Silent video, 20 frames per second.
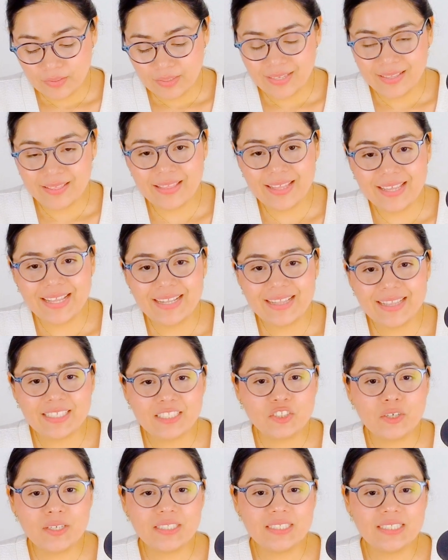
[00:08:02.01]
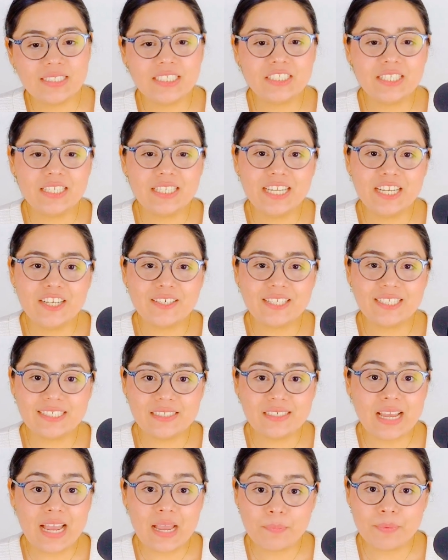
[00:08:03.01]
It, it, the transition here
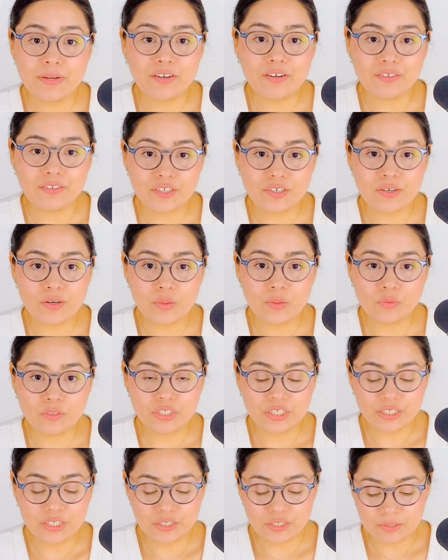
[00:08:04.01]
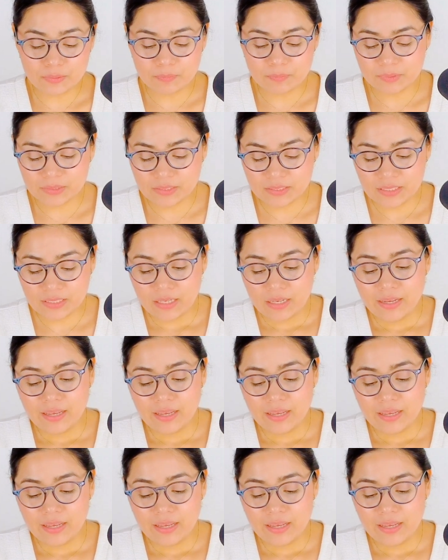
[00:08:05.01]
doesn't happen on your own terms.